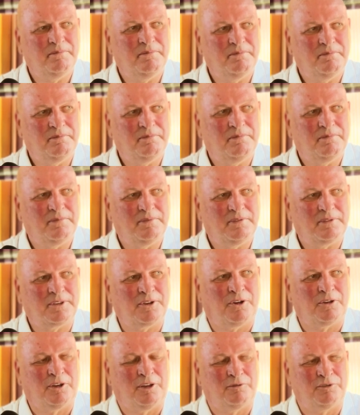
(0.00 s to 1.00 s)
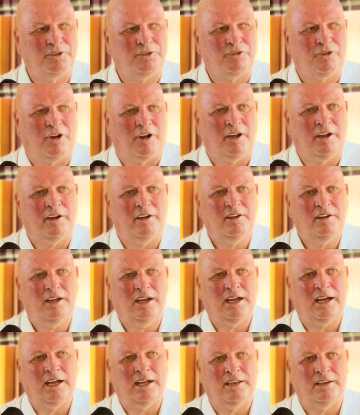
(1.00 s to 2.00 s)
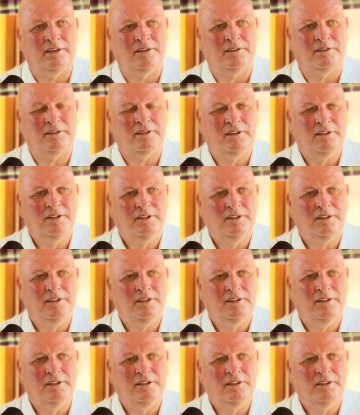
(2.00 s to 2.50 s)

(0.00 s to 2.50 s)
Yeah. God loves a trier, and